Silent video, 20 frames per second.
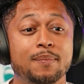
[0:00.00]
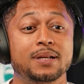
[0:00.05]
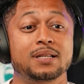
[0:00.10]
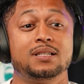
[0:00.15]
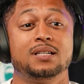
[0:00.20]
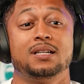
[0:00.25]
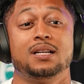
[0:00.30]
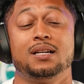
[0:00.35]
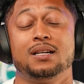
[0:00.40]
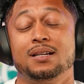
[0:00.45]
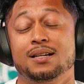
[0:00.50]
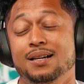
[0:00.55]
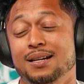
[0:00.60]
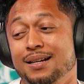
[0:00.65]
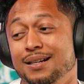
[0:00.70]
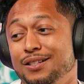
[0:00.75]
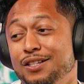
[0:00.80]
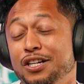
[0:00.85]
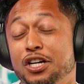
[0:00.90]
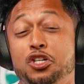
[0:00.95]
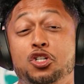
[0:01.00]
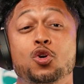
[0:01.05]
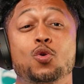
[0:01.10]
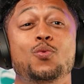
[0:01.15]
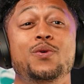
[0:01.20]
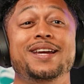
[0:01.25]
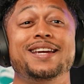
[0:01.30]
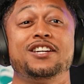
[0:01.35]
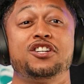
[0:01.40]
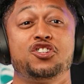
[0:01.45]
also doing live
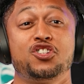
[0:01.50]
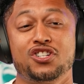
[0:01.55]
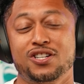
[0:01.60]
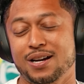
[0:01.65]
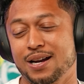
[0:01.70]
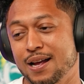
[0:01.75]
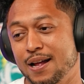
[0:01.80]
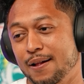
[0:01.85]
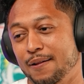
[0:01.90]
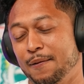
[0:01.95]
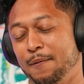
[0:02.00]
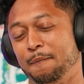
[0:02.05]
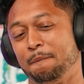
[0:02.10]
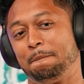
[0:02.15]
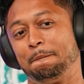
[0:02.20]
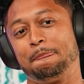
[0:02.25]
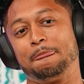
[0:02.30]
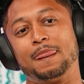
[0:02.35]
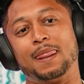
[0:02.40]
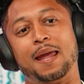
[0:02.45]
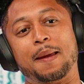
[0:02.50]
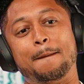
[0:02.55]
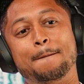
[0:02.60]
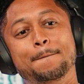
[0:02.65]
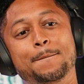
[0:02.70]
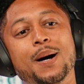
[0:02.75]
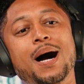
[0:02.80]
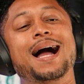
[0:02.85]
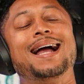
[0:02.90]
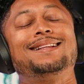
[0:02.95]
reactions? You might want to
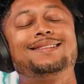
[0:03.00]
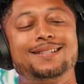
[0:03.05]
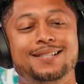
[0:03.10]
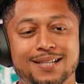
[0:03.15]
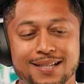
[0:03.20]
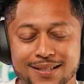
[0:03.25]
join that.